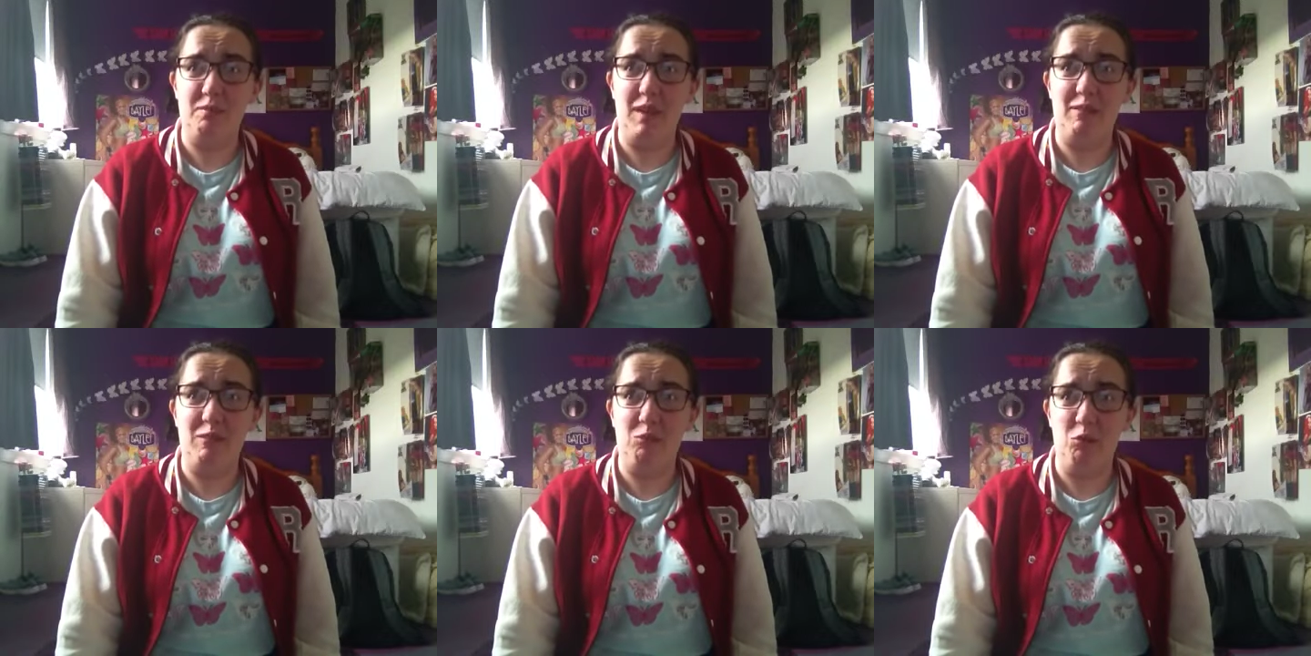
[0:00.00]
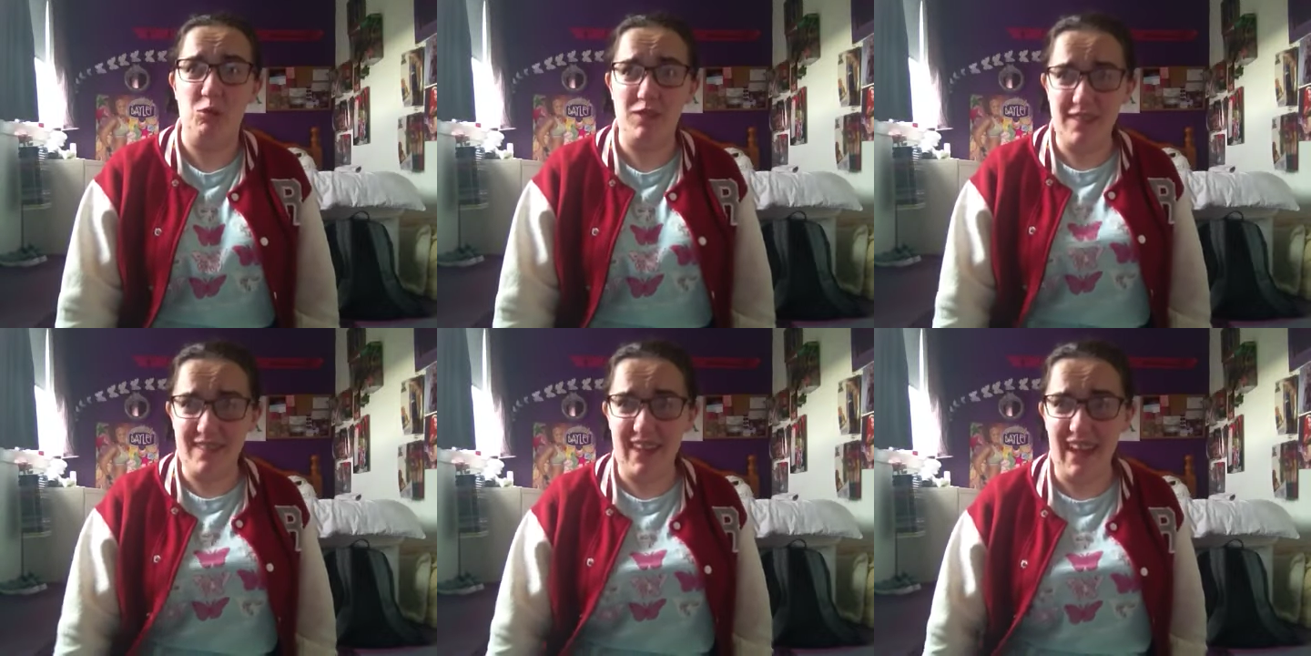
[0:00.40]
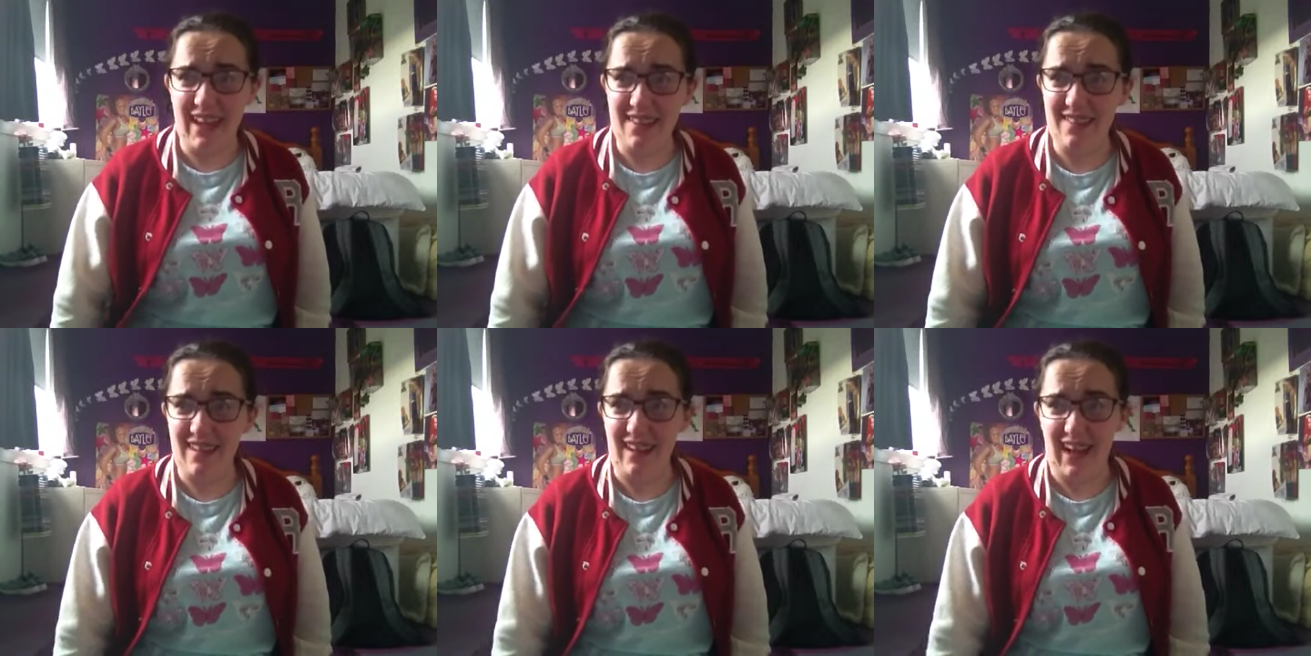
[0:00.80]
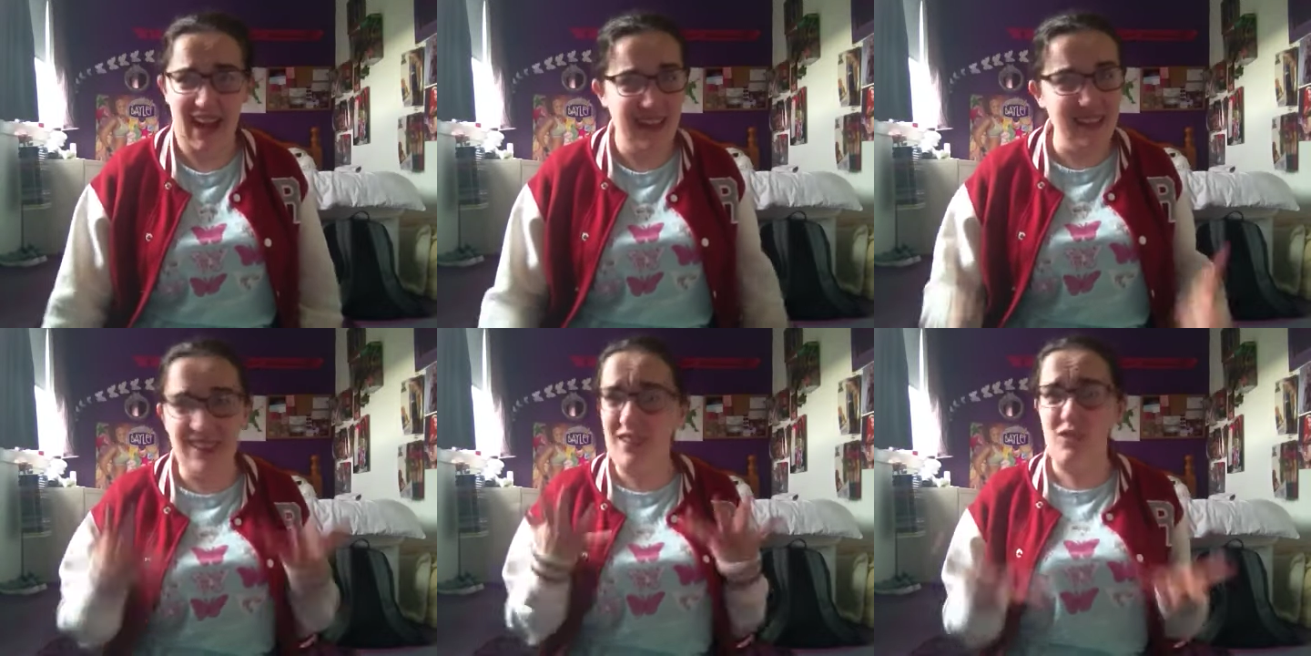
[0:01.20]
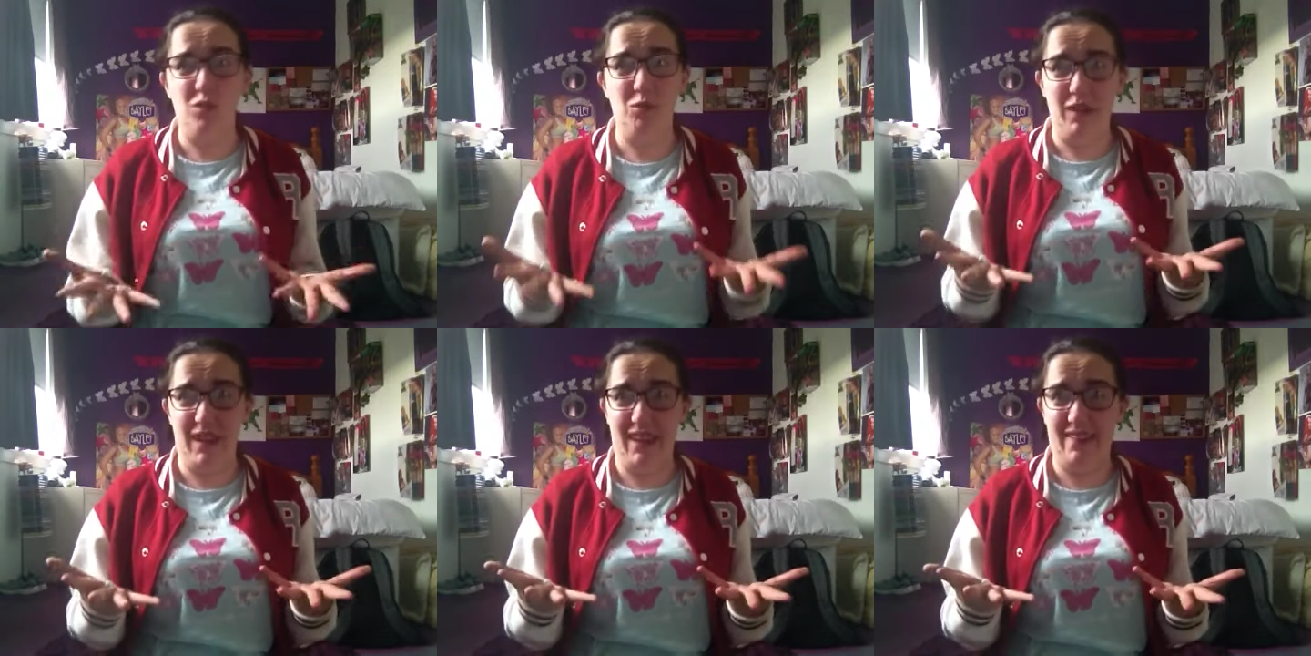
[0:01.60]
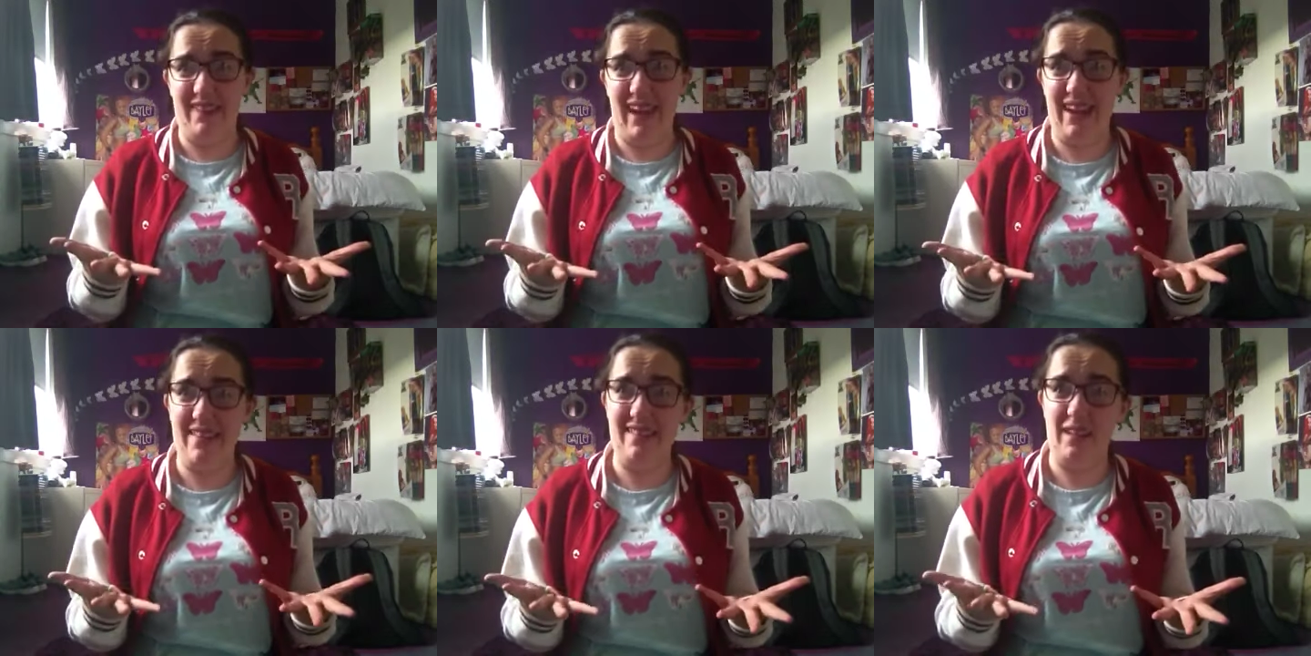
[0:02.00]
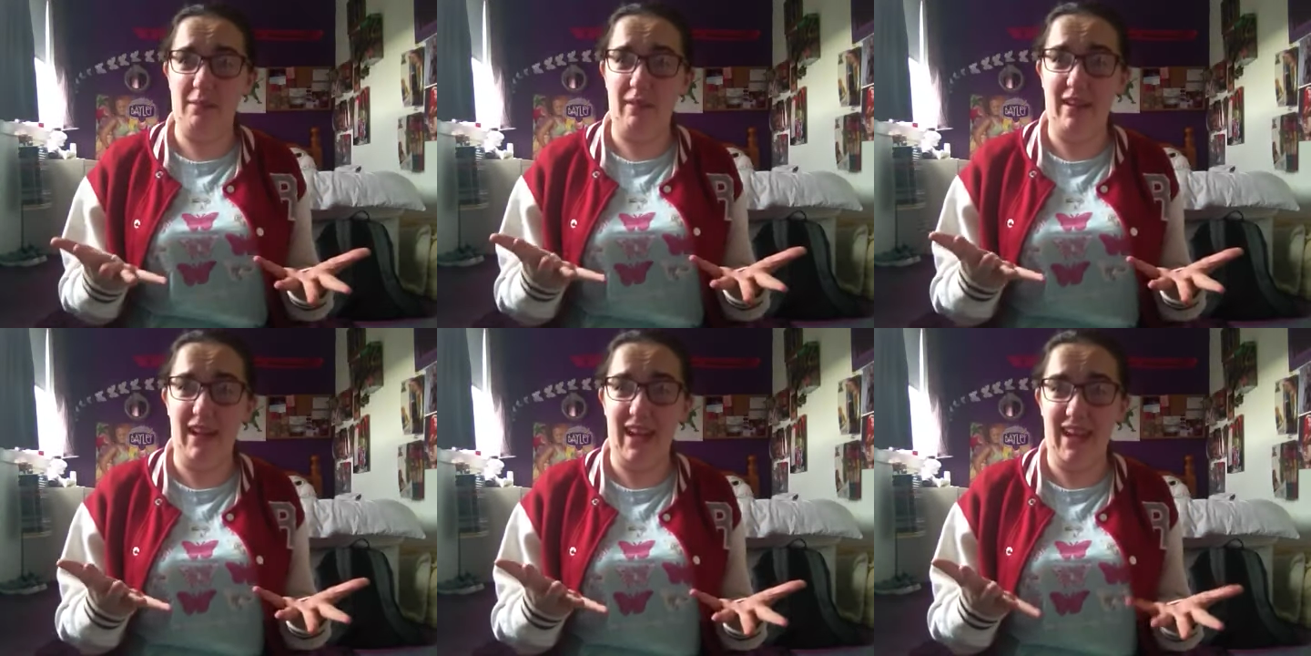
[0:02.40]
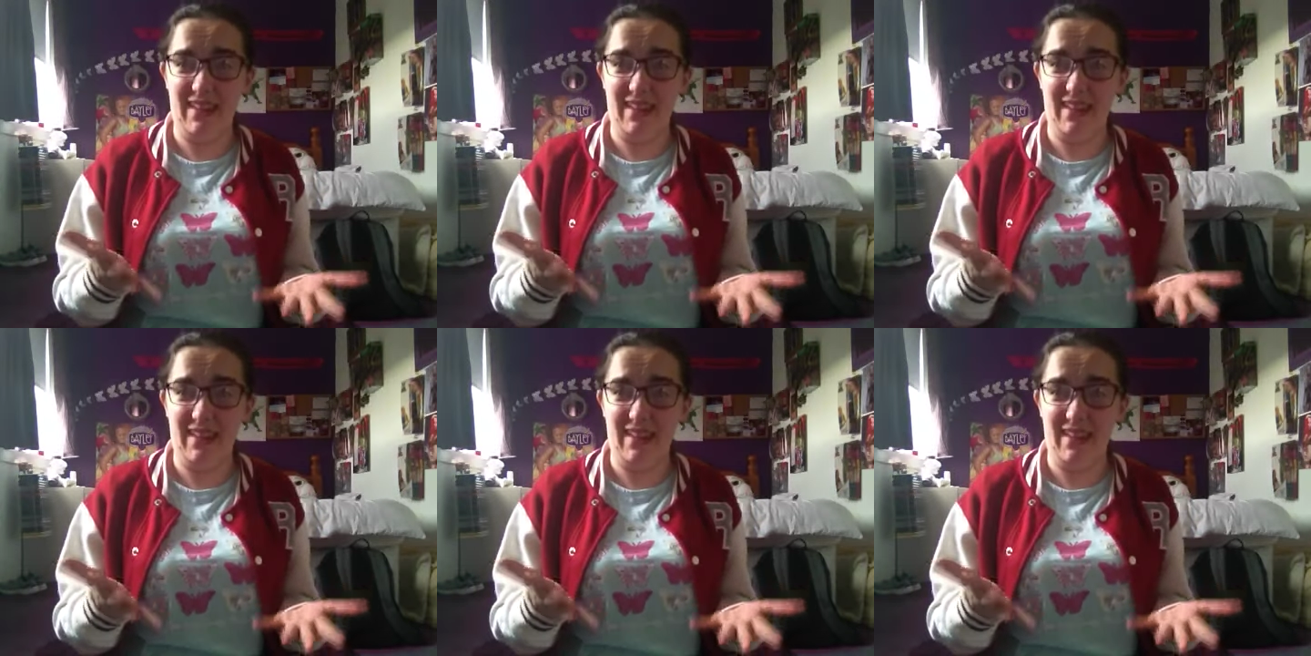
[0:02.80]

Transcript: Bradley Walsh's character. I need to know what his is going to be.